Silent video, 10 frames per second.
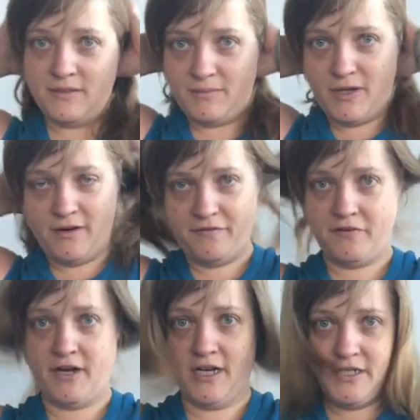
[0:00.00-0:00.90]
I'm not
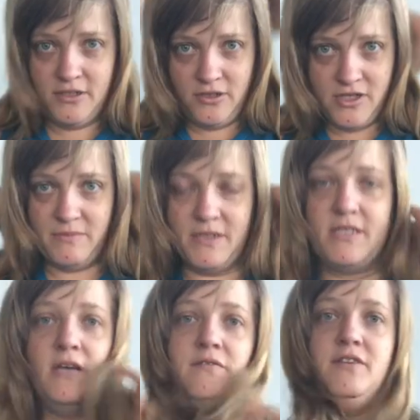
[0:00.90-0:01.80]
afraid to look at
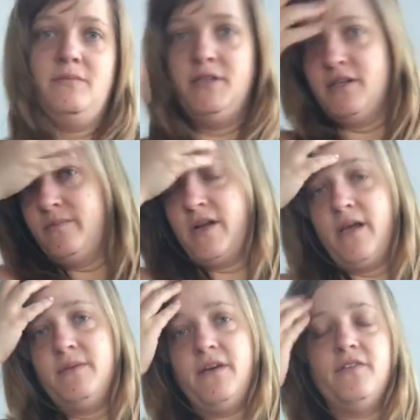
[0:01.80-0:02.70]
myself in the mirror, but I
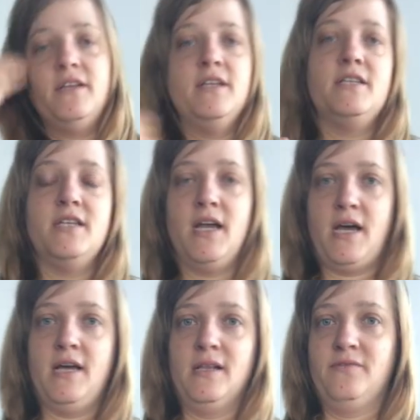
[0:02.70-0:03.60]
am definitely in
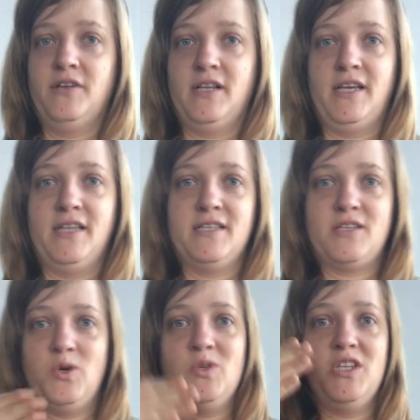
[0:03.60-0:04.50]
denial of it. Like this
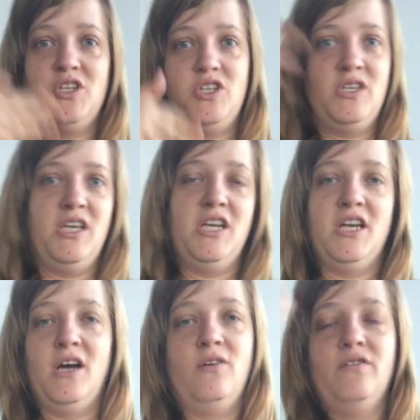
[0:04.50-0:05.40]
goes in and
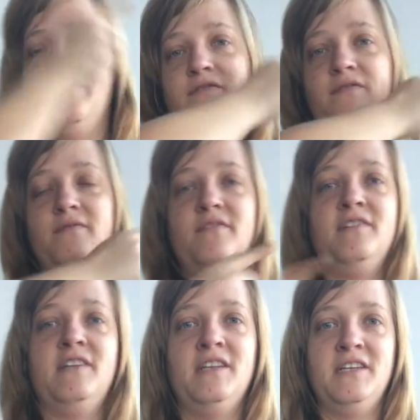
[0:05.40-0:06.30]
out of
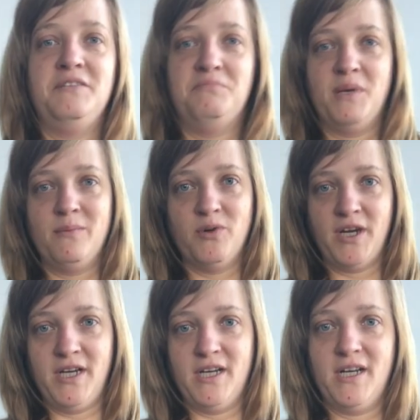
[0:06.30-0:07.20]
my
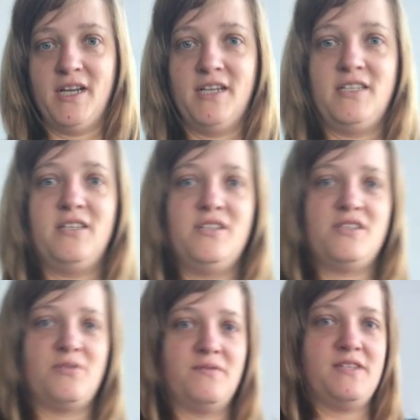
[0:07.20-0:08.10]
brain, and I
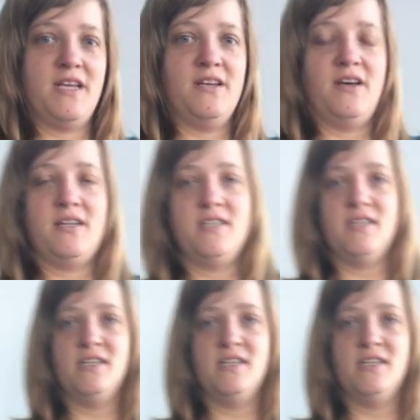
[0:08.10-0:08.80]
sort of tend not to